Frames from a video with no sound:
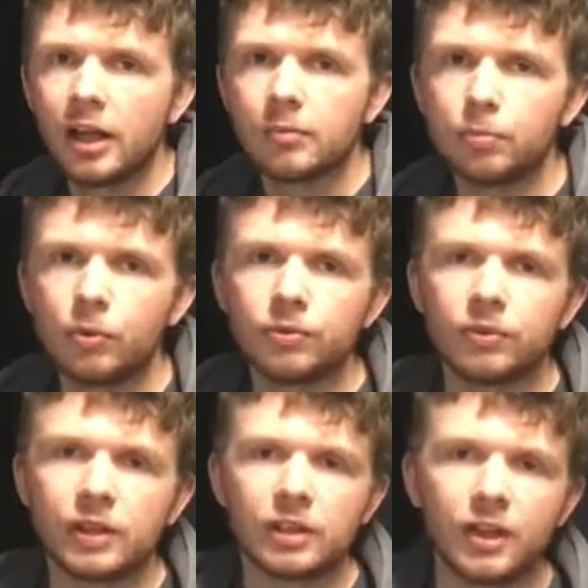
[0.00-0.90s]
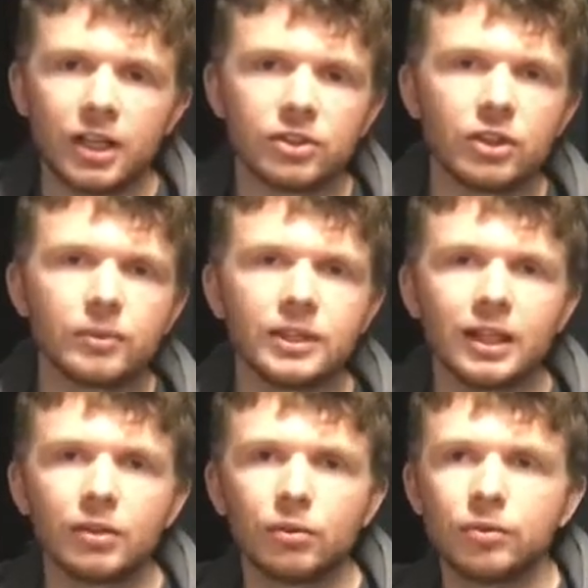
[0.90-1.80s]
Both crash stops
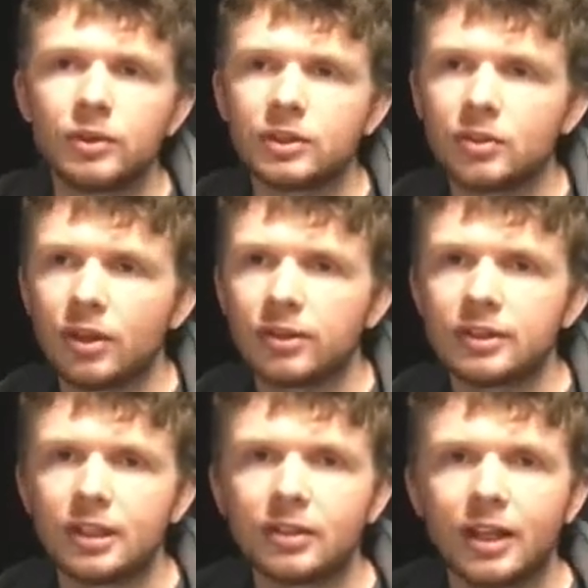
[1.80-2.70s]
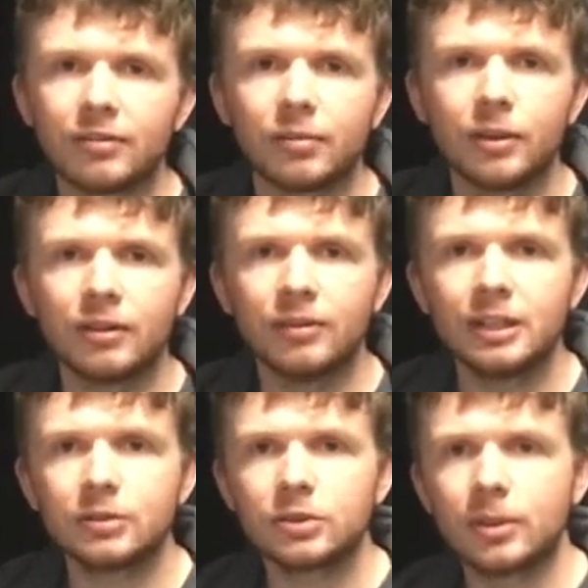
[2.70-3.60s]
and low frequency rudder cycling have, when the
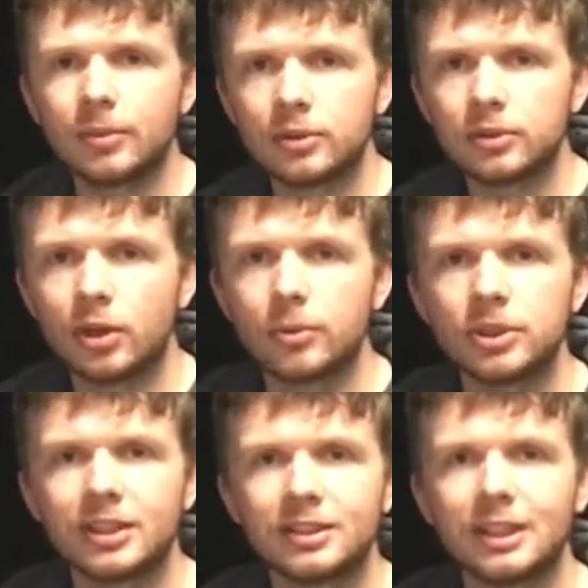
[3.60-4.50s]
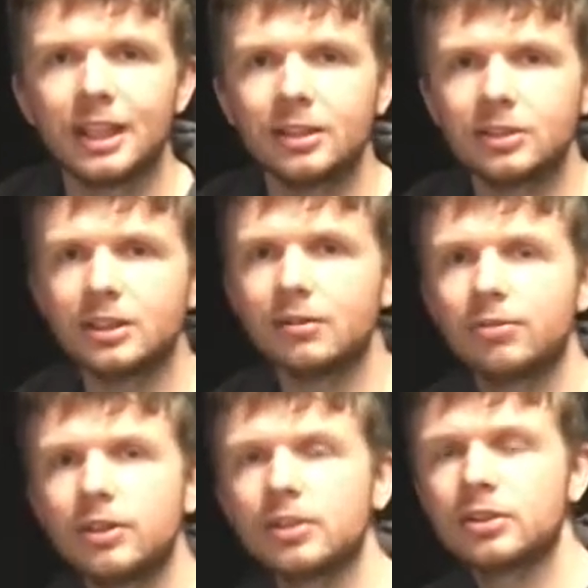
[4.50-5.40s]
vessel is coming to a stop, she has a tendency to
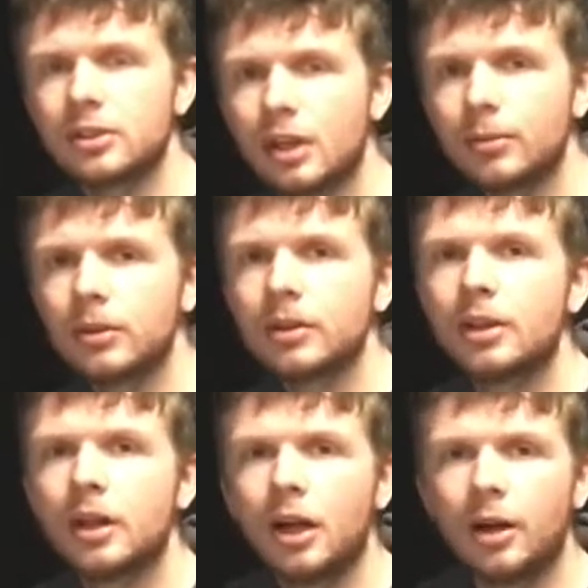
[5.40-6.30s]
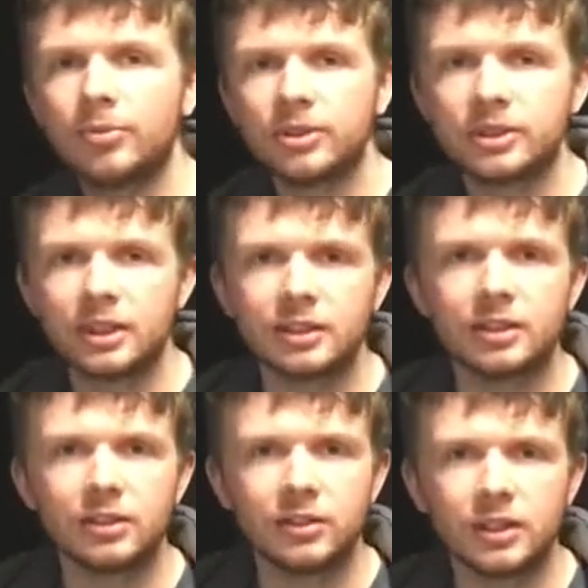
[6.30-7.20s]
veer to starboard up to 60
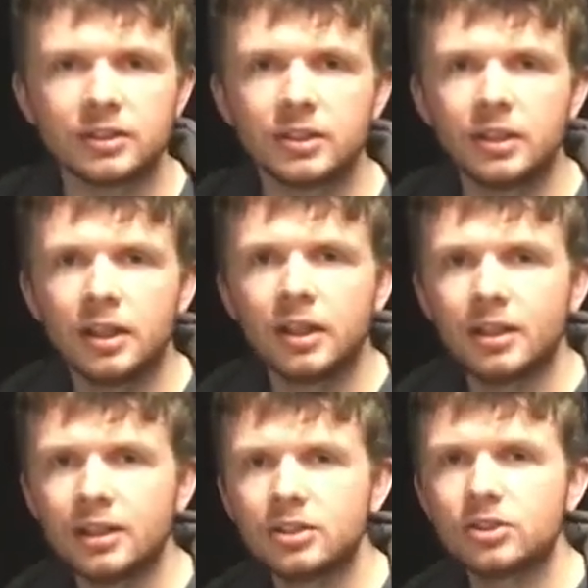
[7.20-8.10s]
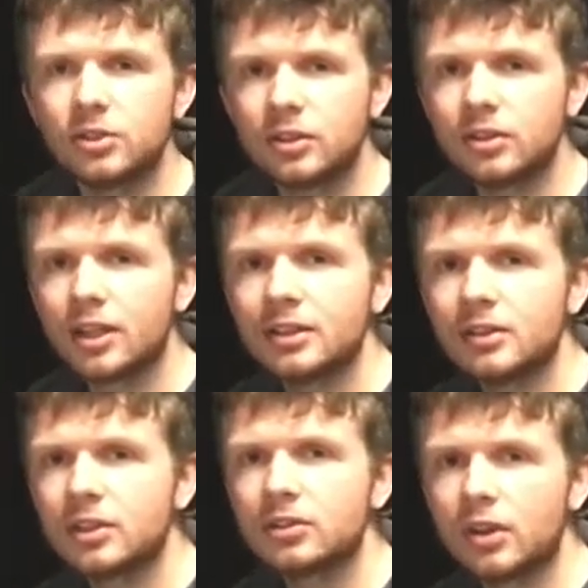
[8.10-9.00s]
degrees. This is due to
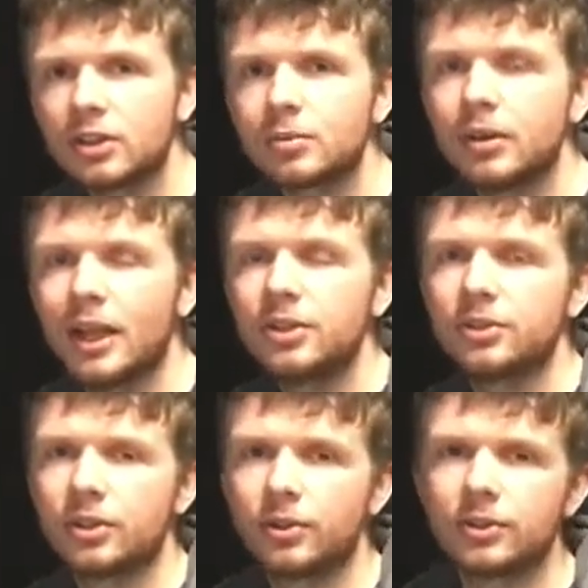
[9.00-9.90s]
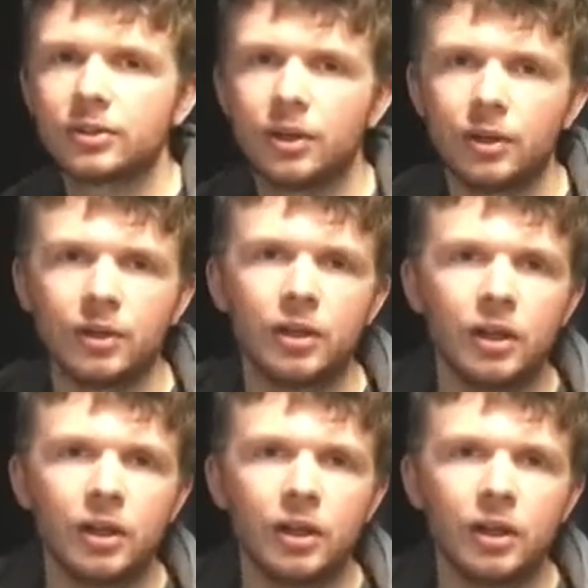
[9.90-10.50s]
transverse thrust when the engines are going astern.